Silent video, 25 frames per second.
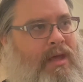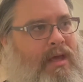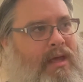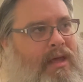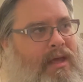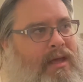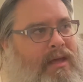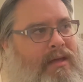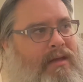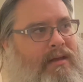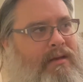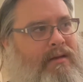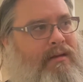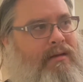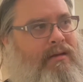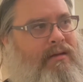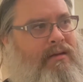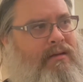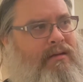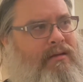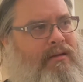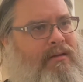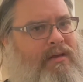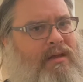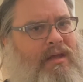And
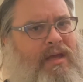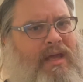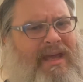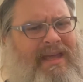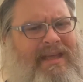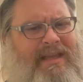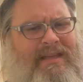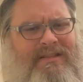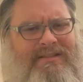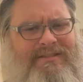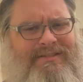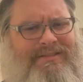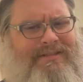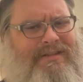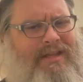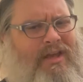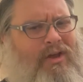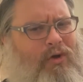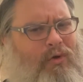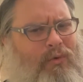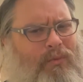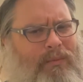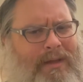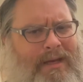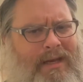he
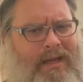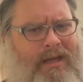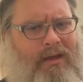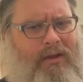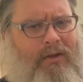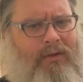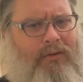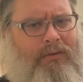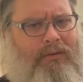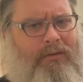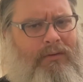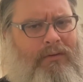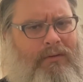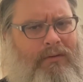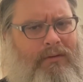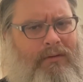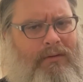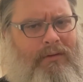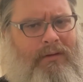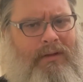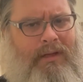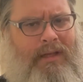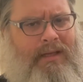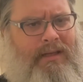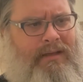still went out
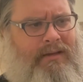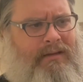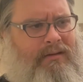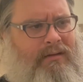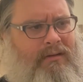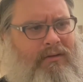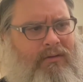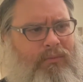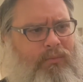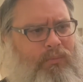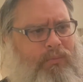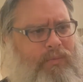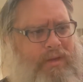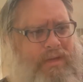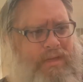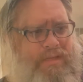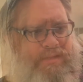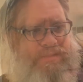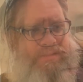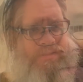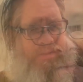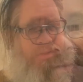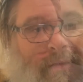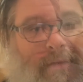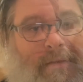like here when I
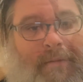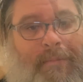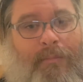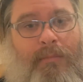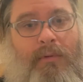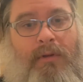saw him.